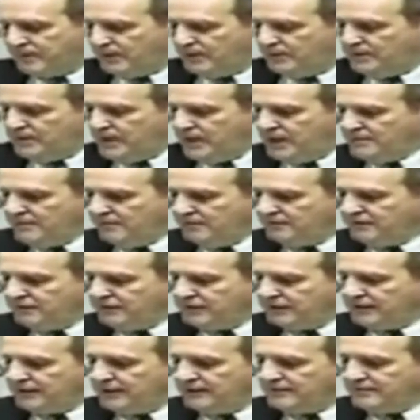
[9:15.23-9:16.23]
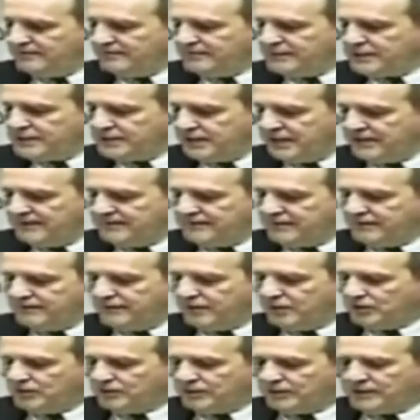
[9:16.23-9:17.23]
the name of the leader of a slave
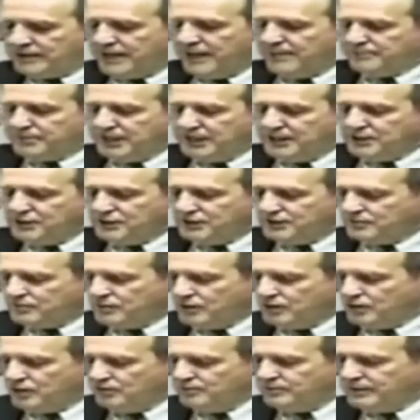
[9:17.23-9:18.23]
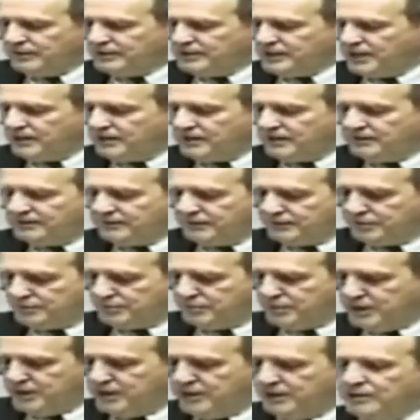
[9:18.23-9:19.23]
revolt that kept ancient Rome in terror for
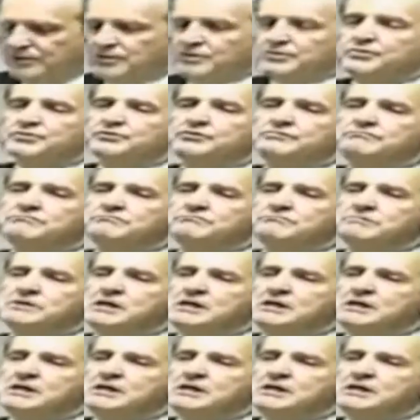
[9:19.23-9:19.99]
3 years.